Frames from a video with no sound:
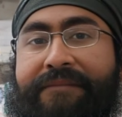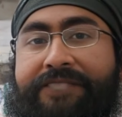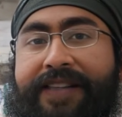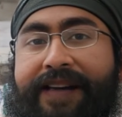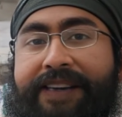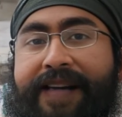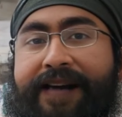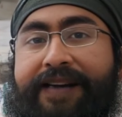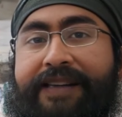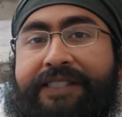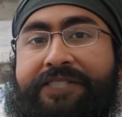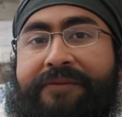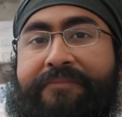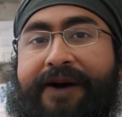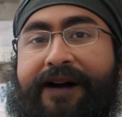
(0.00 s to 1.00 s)

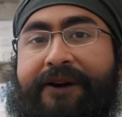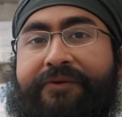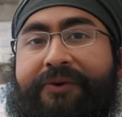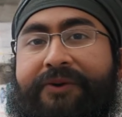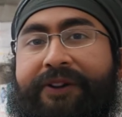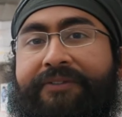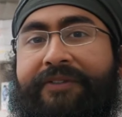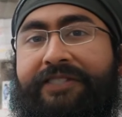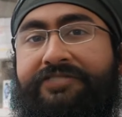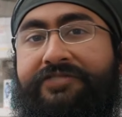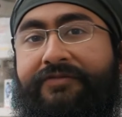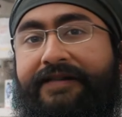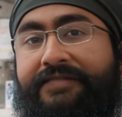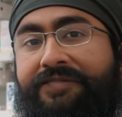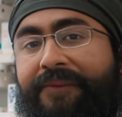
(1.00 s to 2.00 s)
Dengue is a viral
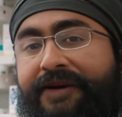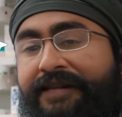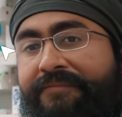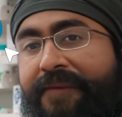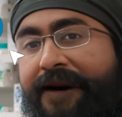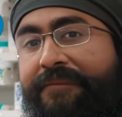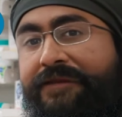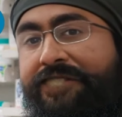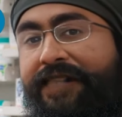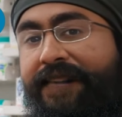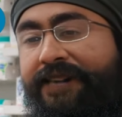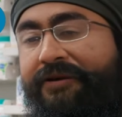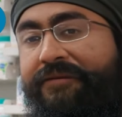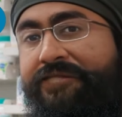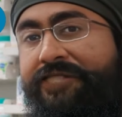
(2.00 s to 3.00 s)
illness transmitted by
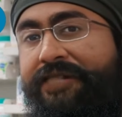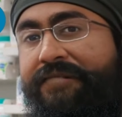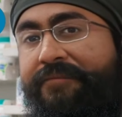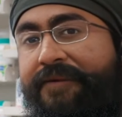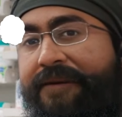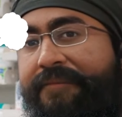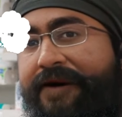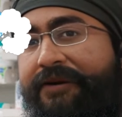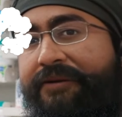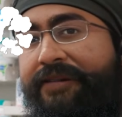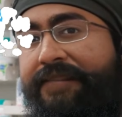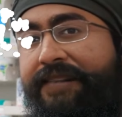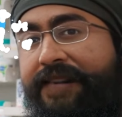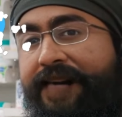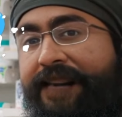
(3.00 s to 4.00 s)
mosquitoes,
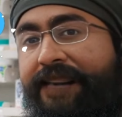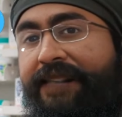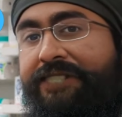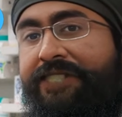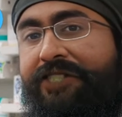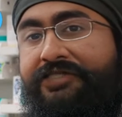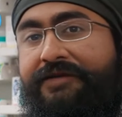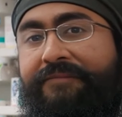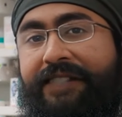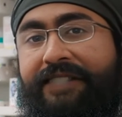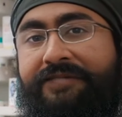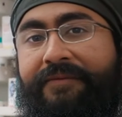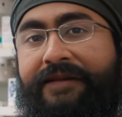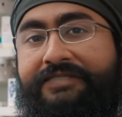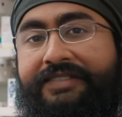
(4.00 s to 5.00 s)
primarily the Aedes
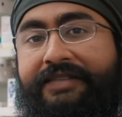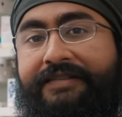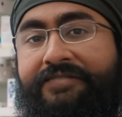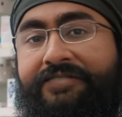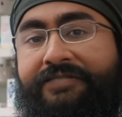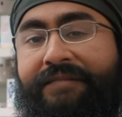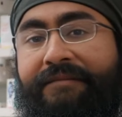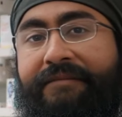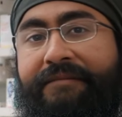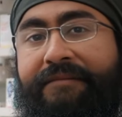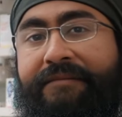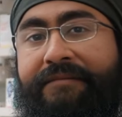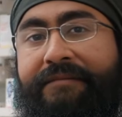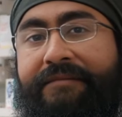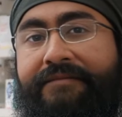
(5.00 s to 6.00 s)
aegypti species.
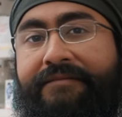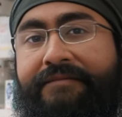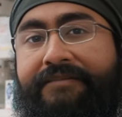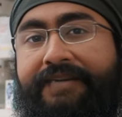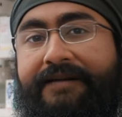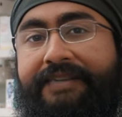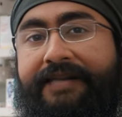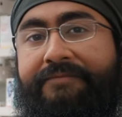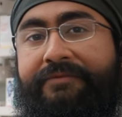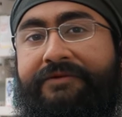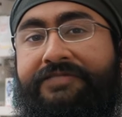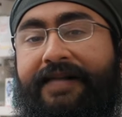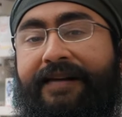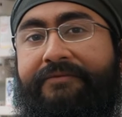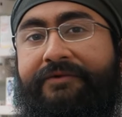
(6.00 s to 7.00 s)
It can
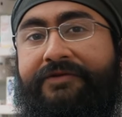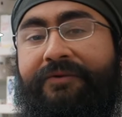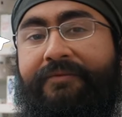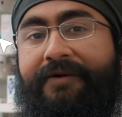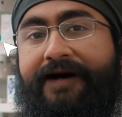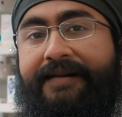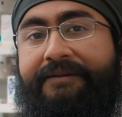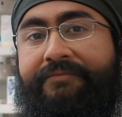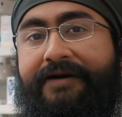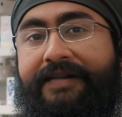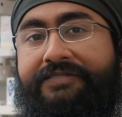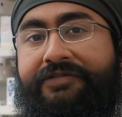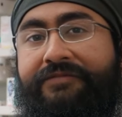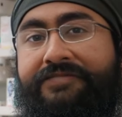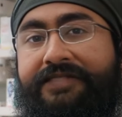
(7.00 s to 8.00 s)
present with a wide
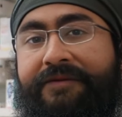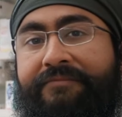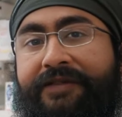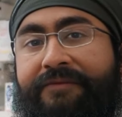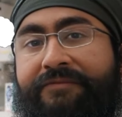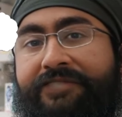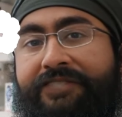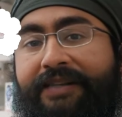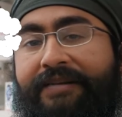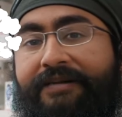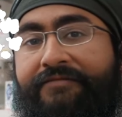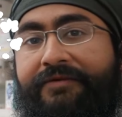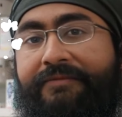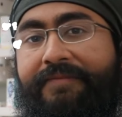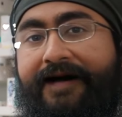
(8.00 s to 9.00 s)
range of symptoms,
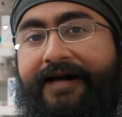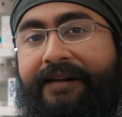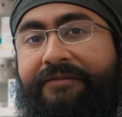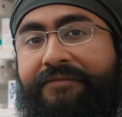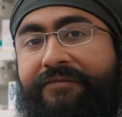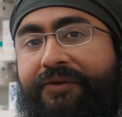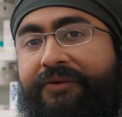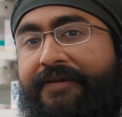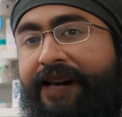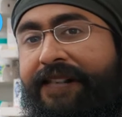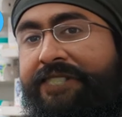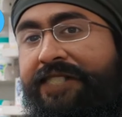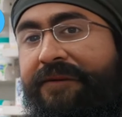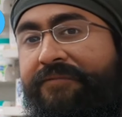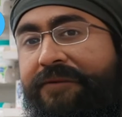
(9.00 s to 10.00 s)
from mild
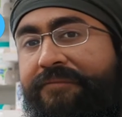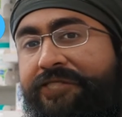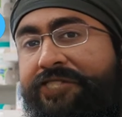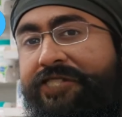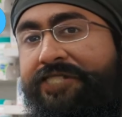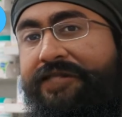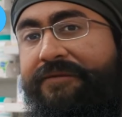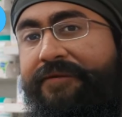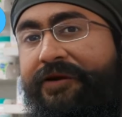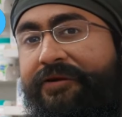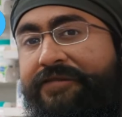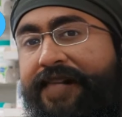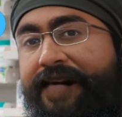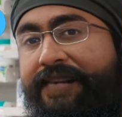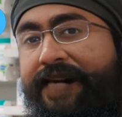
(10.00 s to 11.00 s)
flu-like symptoms to
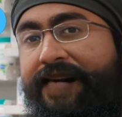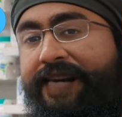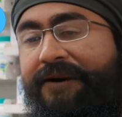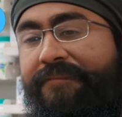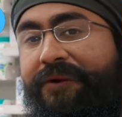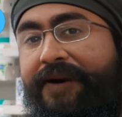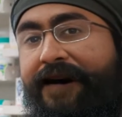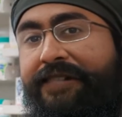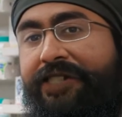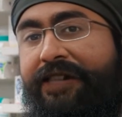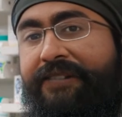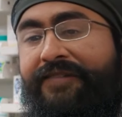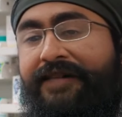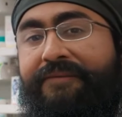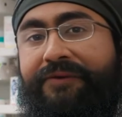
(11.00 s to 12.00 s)
severe dengue
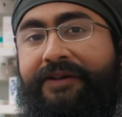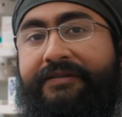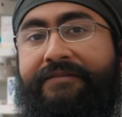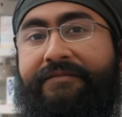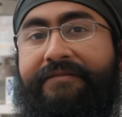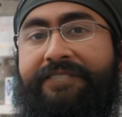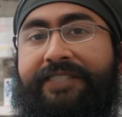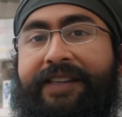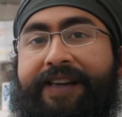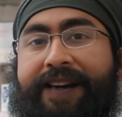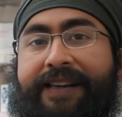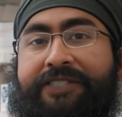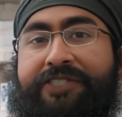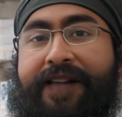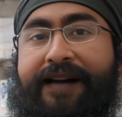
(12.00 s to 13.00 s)
hemorrhagic fever,
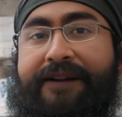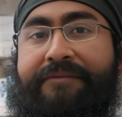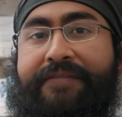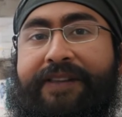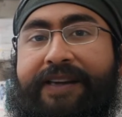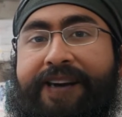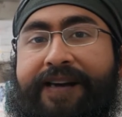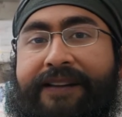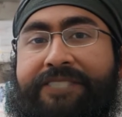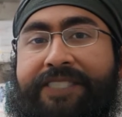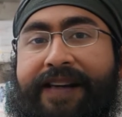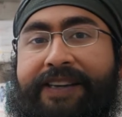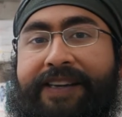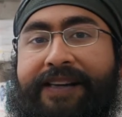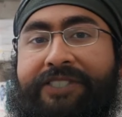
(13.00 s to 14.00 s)
DHF, and
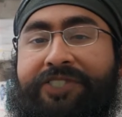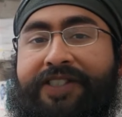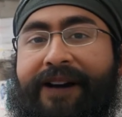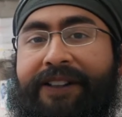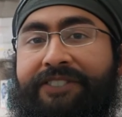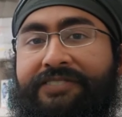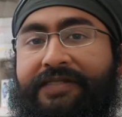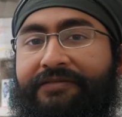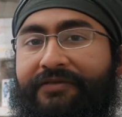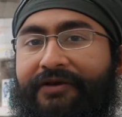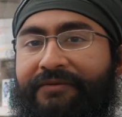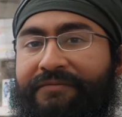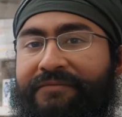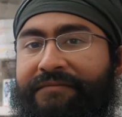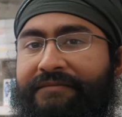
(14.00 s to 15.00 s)
dengue shock
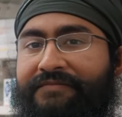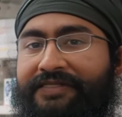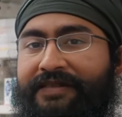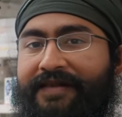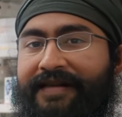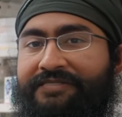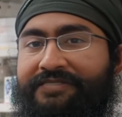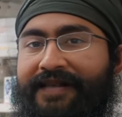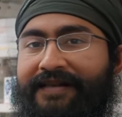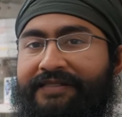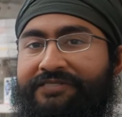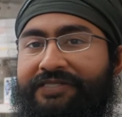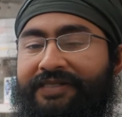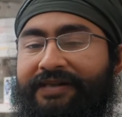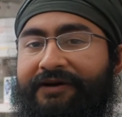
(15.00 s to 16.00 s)
syndrome,
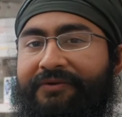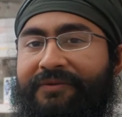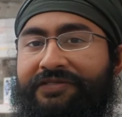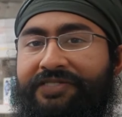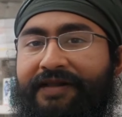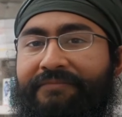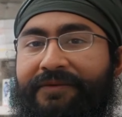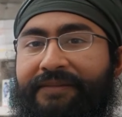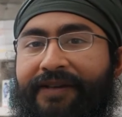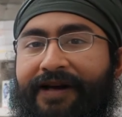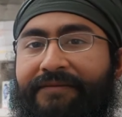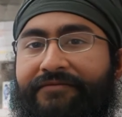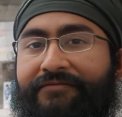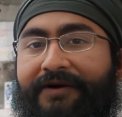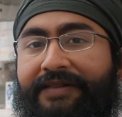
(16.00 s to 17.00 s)
DSS, which can be
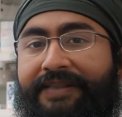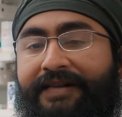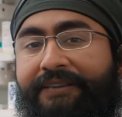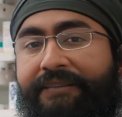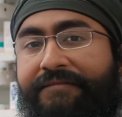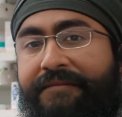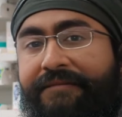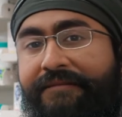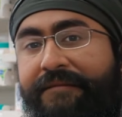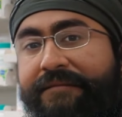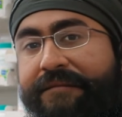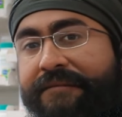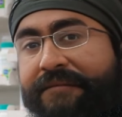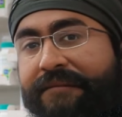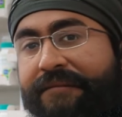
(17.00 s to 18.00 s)
life-threatening.
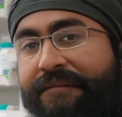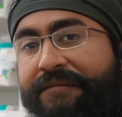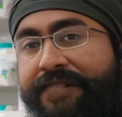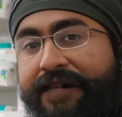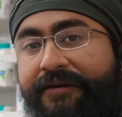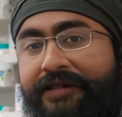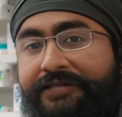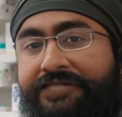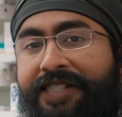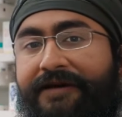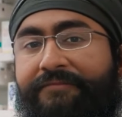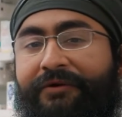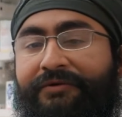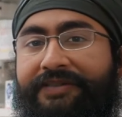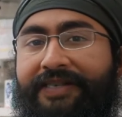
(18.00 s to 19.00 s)
There are
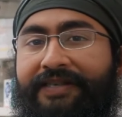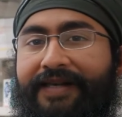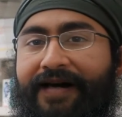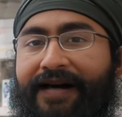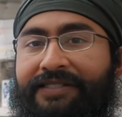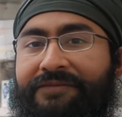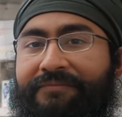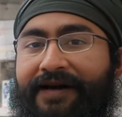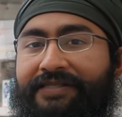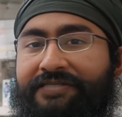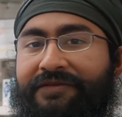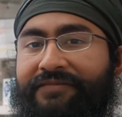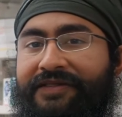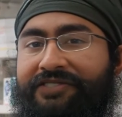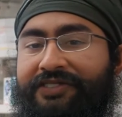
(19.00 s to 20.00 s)
several key
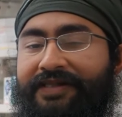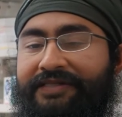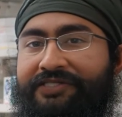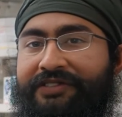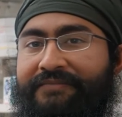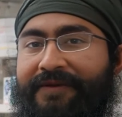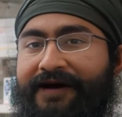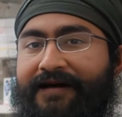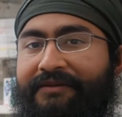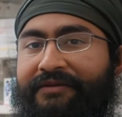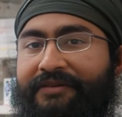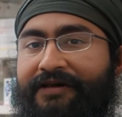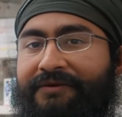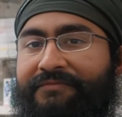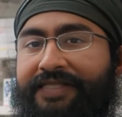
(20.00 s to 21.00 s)
aspects of the changing
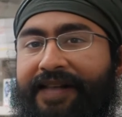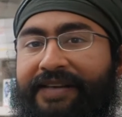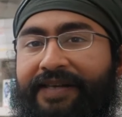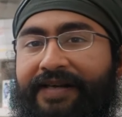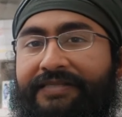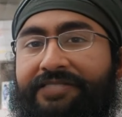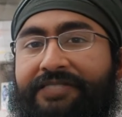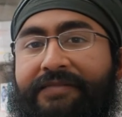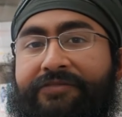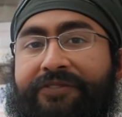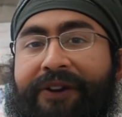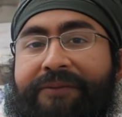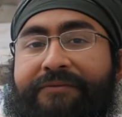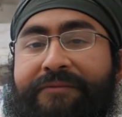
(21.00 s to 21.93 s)
pattern of dengue syndrome.